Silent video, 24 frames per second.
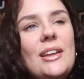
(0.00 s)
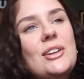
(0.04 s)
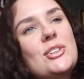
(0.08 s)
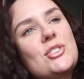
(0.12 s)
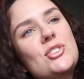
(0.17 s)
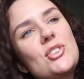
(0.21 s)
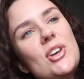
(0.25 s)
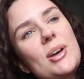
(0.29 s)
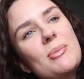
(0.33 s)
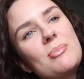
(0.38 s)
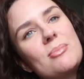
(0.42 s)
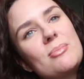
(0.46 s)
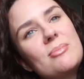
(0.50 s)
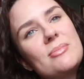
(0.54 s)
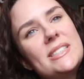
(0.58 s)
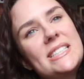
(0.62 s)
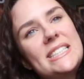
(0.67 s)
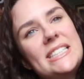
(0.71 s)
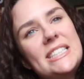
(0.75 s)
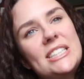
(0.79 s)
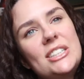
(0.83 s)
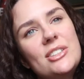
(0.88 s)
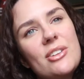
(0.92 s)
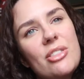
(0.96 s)
So I'm
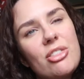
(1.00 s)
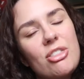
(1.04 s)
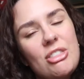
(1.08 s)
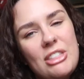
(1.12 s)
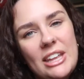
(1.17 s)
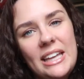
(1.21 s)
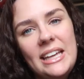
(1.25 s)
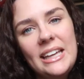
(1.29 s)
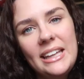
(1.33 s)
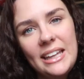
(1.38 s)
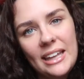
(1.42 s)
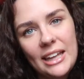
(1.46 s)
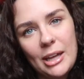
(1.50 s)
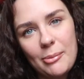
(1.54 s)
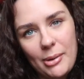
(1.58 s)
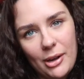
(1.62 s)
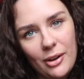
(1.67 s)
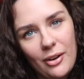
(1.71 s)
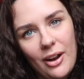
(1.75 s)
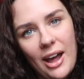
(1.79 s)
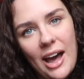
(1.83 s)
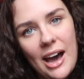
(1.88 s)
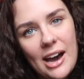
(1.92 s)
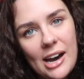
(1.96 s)
still thinking
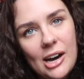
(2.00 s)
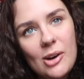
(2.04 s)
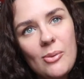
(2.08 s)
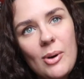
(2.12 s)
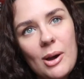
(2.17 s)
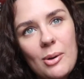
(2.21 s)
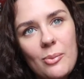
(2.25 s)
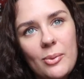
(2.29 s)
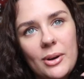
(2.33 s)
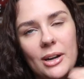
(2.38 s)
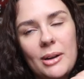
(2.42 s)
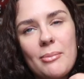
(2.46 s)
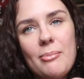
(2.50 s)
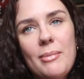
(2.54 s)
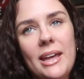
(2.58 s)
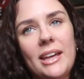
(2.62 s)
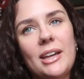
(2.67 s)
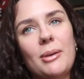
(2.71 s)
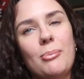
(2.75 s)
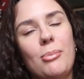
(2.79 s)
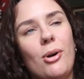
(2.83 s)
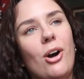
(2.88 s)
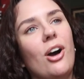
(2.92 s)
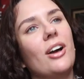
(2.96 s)
about how I want to
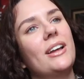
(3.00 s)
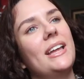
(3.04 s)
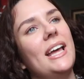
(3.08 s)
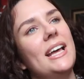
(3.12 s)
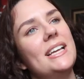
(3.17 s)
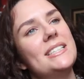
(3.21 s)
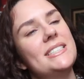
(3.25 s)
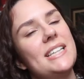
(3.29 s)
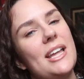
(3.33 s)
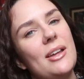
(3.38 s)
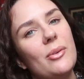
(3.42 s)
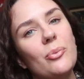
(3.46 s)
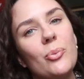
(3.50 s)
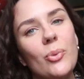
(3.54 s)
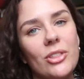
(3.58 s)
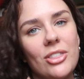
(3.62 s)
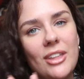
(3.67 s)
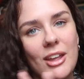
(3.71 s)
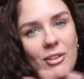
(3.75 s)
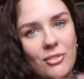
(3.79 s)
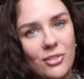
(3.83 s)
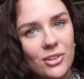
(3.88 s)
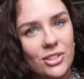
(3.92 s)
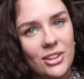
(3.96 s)
make a podcast, and
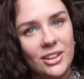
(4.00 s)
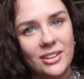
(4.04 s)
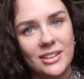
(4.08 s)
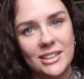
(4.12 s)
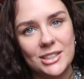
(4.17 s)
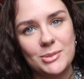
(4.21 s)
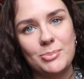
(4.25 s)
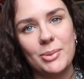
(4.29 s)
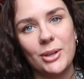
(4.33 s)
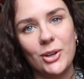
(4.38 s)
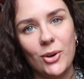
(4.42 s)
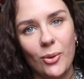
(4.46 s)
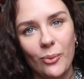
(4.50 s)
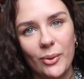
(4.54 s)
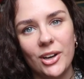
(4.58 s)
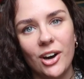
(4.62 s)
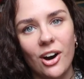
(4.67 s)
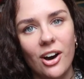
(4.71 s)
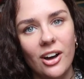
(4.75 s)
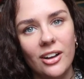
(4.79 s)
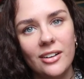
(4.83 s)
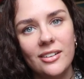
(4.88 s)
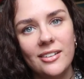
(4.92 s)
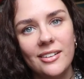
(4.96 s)
with everything that's been going
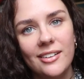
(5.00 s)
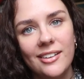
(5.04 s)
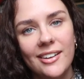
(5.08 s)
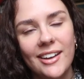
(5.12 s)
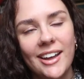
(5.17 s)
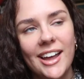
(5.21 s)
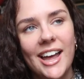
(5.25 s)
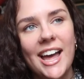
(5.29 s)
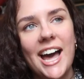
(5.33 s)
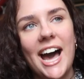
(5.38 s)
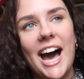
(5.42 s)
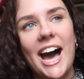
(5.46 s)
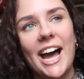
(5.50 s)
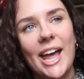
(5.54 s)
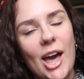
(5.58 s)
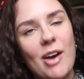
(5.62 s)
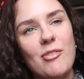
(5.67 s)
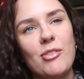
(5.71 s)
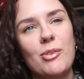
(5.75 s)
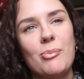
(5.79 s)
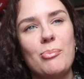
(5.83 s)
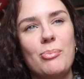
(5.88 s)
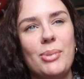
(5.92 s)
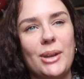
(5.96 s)
on, I
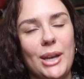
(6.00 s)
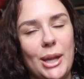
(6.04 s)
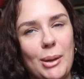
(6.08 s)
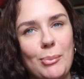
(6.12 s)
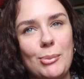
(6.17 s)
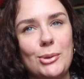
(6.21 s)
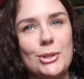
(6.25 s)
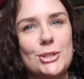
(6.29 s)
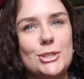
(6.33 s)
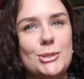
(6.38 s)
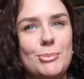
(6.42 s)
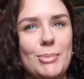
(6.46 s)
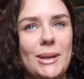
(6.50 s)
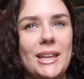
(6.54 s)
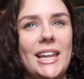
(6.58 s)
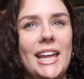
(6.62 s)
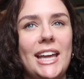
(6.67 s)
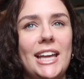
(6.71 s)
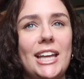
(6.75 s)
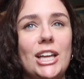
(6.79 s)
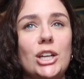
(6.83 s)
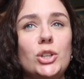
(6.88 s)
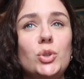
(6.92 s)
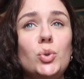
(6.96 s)
haven't been able to be
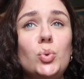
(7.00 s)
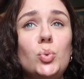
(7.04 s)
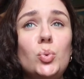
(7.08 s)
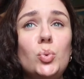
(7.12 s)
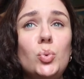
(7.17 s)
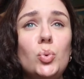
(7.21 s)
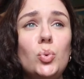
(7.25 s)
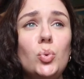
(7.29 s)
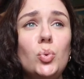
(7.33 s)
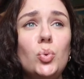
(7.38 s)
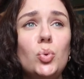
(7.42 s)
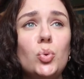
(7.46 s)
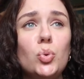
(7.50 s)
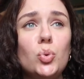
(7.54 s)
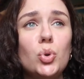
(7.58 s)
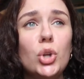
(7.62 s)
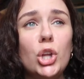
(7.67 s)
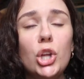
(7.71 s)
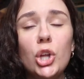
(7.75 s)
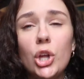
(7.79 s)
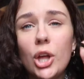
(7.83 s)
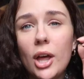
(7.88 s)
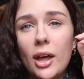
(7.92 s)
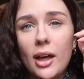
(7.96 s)
like, oh,
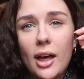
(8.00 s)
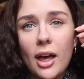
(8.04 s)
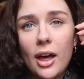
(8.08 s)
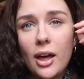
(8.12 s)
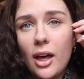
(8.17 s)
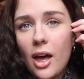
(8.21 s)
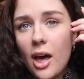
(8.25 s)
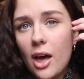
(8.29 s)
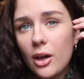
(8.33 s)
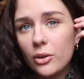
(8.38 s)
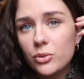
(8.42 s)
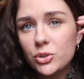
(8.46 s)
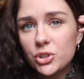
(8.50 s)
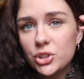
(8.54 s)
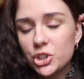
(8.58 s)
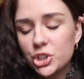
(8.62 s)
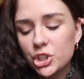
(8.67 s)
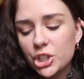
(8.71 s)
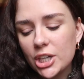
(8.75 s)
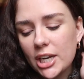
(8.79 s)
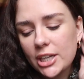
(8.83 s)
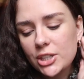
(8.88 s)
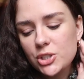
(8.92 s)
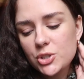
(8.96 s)
how
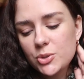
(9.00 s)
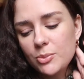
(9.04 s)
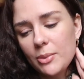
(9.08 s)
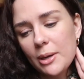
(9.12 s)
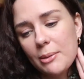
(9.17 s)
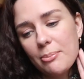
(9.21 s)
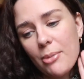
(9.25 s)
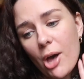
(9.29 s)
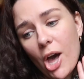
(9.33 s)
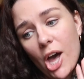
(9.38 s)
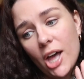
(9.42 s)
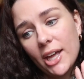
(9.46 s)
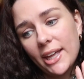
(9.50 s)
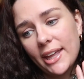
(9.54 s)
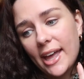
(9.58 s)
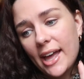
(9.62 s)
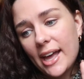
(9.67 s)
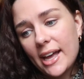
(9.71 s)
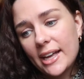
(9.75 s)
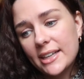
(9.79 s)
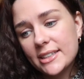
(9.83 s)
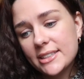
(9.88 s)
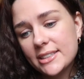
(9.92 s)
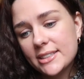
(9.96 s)
should I do my
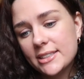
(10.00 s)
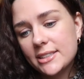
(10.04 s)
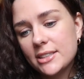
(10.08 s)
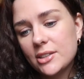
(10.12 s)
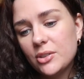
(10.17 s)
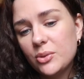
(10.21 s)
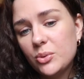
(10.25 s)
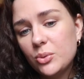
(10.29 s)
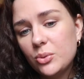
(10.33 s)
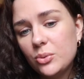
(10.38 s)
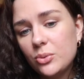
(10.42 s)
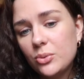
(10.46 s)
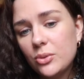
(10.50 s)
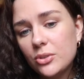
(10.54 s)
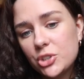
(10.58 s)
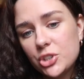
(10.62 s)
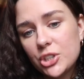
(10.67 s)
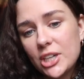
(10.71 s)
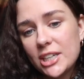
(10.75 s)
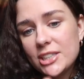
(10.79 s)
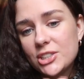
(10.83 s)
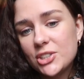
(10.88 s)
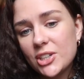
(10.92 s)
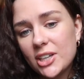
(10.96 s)
podcast? Oh,
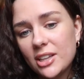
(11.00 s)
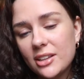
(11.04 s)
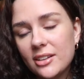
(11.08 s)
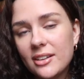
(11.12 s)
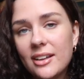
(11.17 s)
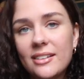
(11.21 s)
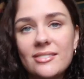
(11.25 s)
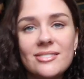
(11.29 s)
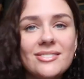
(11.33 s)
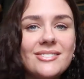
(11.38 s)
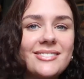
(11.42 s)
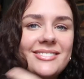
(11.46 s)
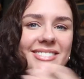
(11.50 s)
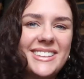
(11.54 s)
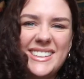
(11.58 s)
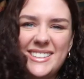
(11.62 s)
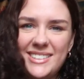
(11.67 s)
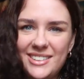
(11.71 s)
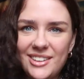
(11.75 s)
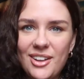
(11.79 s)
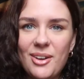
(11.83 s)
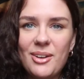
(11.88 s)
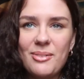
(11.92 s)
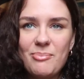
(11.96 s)
should I try?
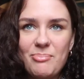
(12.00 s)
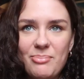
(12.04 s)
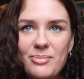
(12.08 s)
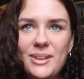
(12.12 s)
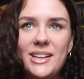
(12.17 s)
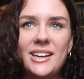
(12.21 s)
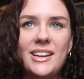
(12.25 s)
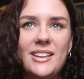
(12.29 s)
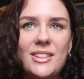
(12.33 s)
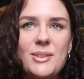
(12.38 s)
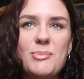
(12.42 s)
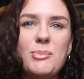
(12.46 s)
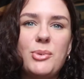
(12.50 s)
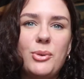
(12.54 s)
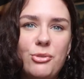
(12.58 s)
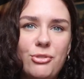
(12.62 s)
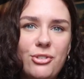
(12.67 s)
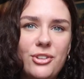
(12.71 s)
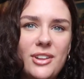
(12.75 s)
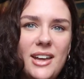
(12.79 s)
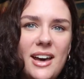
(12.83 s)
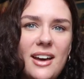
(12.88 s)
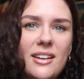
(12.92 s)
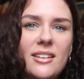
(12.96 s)
Not been in the mood
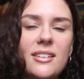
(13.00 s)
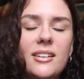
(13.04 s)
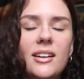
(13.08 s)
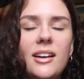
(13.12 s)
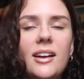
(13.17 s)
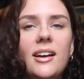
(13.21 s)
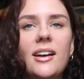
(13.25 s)
for that.